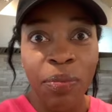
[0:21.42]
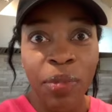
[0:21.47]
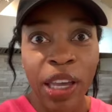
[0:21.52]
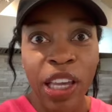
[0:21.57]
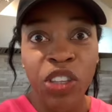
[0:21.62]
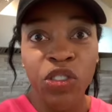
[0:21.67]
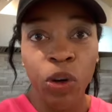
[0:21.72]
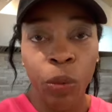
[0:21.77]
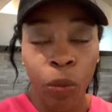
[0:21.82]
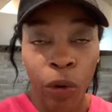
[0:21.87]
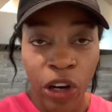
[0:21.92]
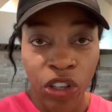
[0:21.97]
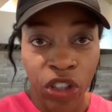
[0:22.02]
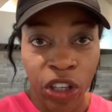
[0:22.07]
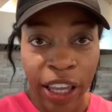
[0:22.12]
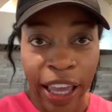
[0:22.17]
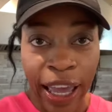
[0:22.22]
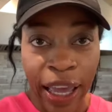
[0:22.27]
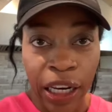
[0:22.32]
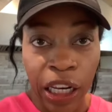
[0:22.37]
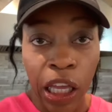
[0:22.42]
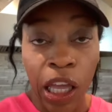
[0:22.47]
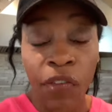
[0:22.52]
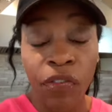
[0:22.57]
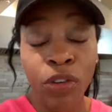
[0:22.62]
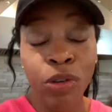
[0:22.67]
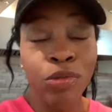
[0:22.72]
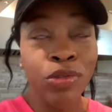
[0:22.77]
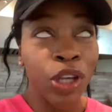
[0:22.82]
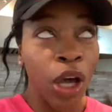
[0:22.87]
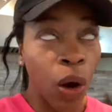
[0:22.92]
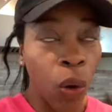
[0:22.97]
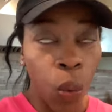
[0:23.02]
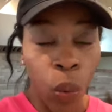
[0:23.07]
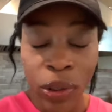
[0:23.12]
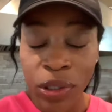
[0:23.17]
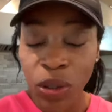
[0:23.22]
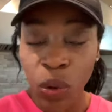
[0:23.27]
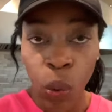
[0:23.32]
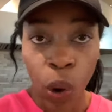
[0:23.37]
beans for pressure canning if you don't
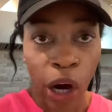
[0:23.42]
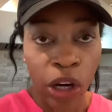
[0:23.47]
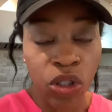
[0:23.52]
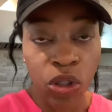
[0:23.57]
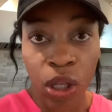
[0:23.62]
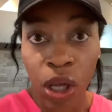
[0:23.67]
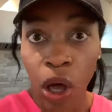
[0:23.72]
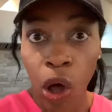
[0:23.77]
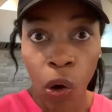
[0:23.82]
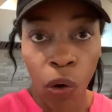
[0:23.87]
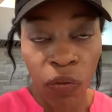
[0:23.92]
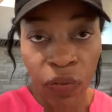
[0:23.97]
want to watch the whole